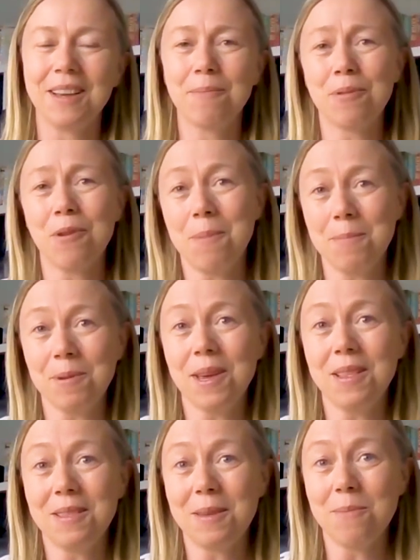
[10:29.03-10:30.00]

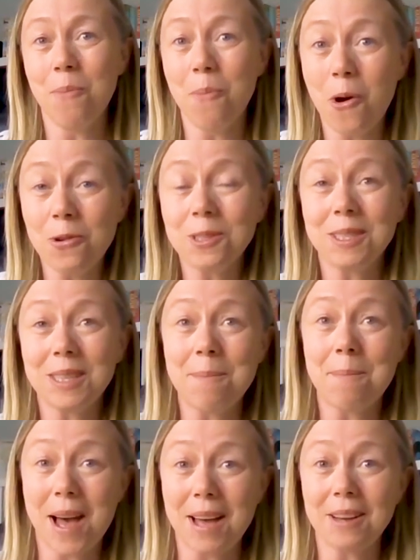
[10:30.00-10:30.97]
probably the most
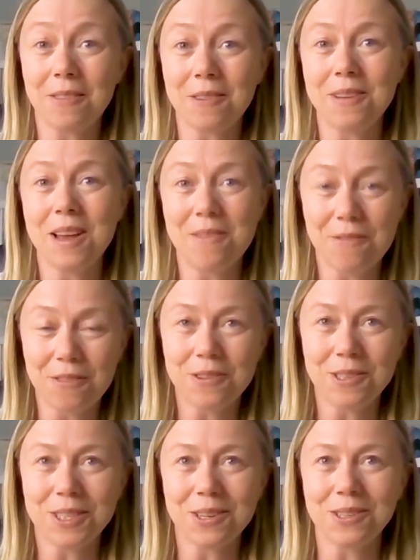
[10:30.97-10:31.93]
impactful
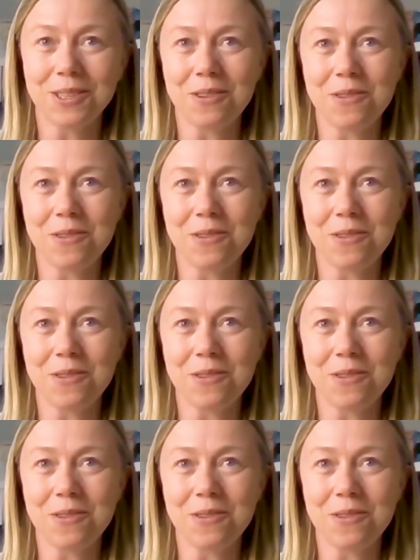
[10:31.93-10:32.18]
influencers